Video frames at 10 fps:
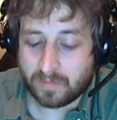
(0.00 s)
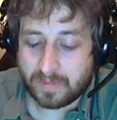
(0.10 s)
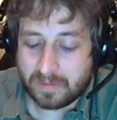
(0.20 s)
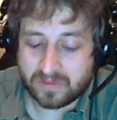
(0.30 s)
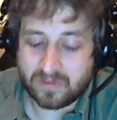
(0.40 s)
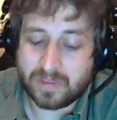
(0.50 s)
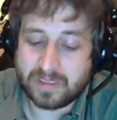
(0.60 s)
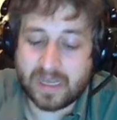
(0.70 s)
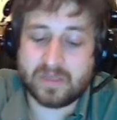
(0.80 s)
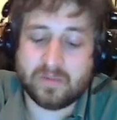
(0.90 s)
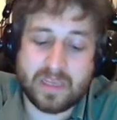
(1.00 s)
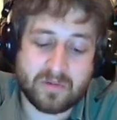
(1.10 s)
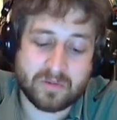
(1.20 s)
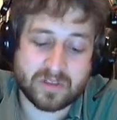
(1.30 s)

be resuming next week.